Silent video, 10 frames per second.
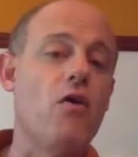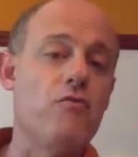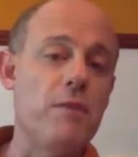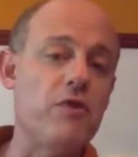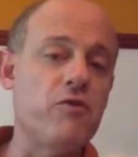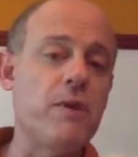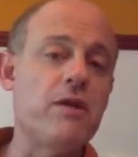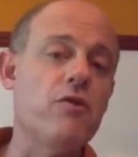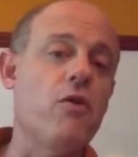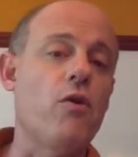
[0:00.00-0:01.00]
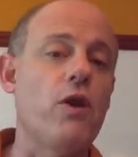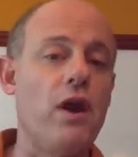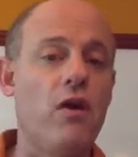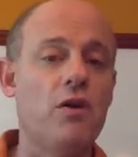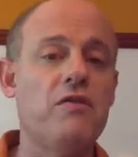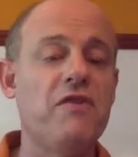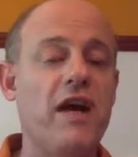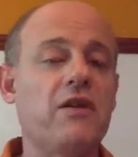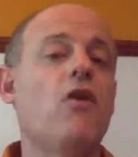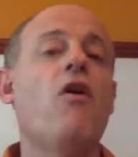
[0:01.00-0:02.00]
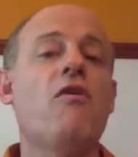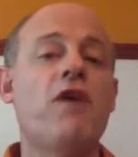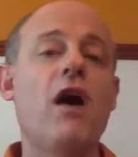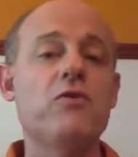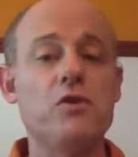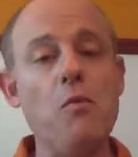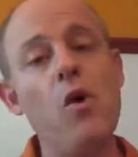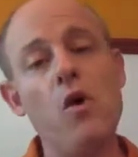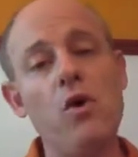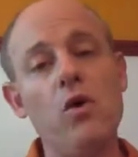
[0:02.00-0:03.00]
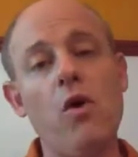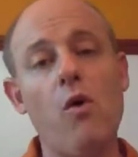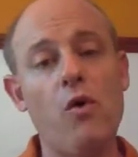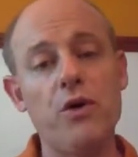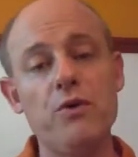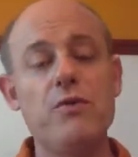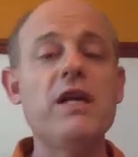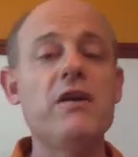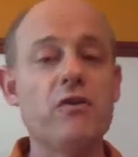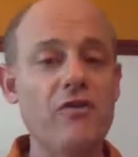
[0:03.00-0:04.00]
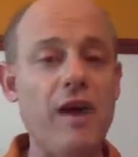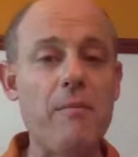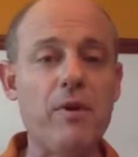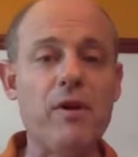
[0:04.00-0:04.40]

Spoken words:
of measurement or an artifact of how small or unique your sample.